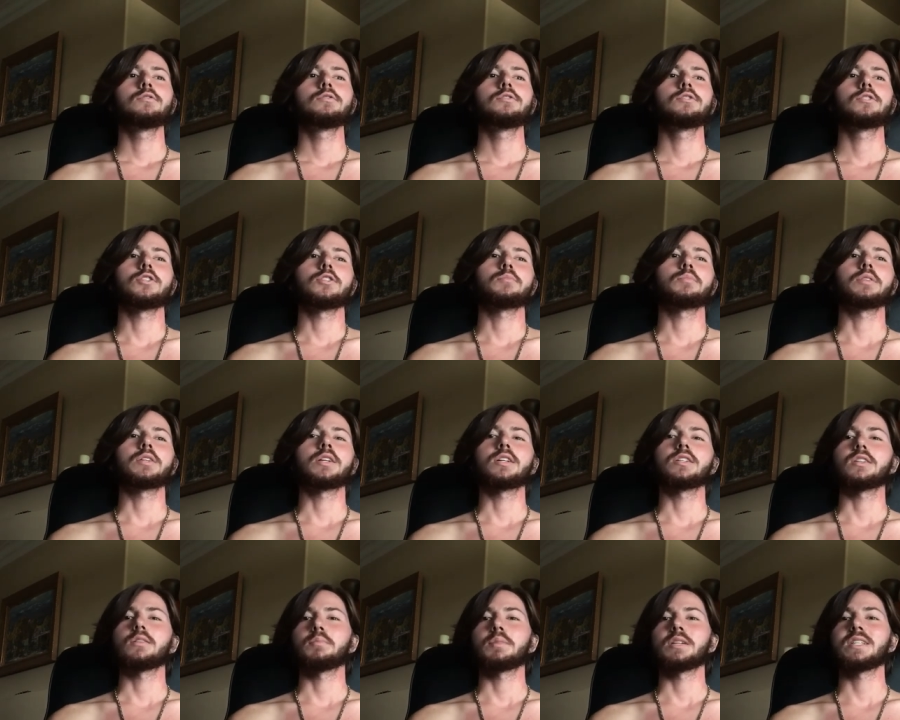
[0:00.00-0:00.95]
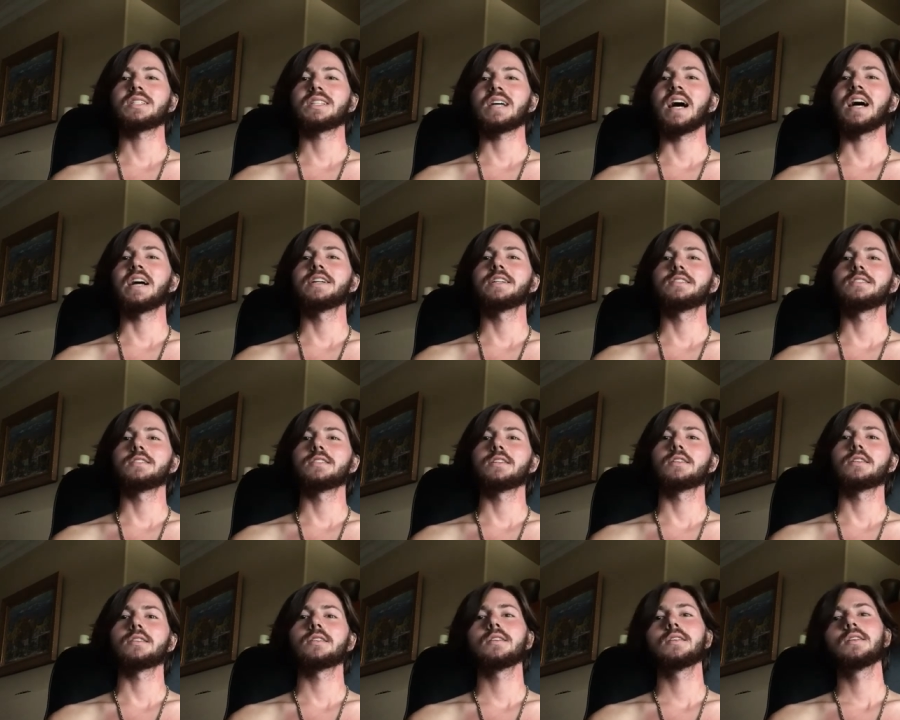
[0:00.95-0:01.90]
Just because I'm excited
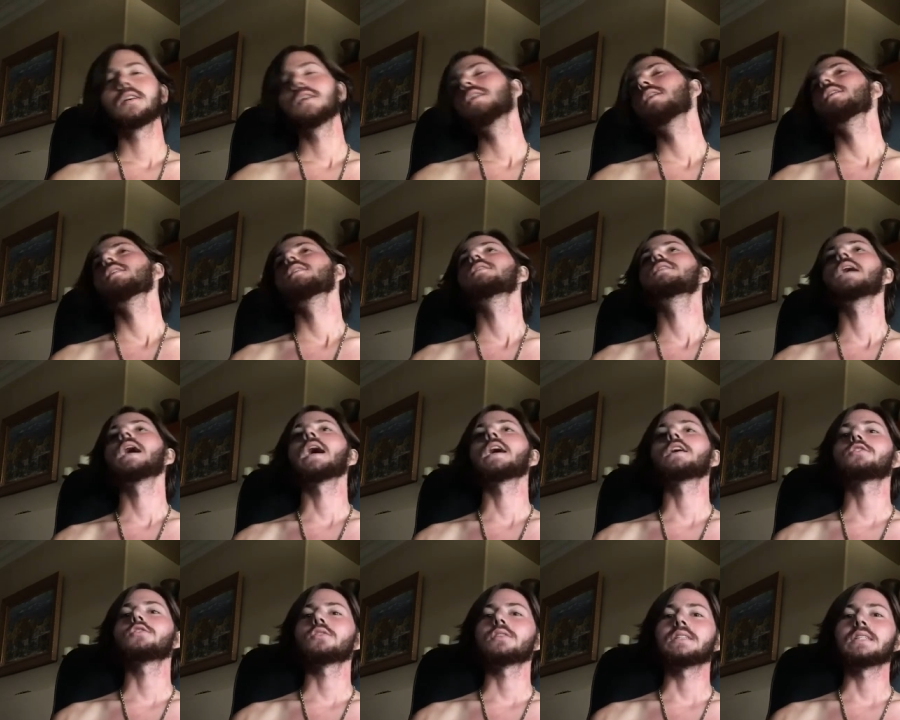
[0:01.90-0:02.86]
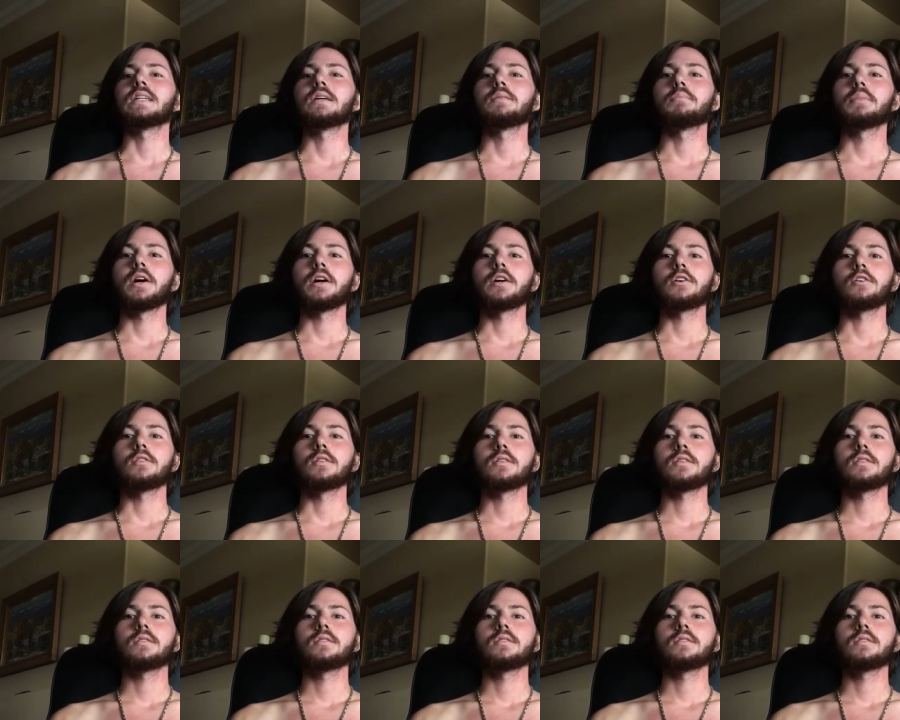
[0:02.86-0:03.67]
to, to actually get better.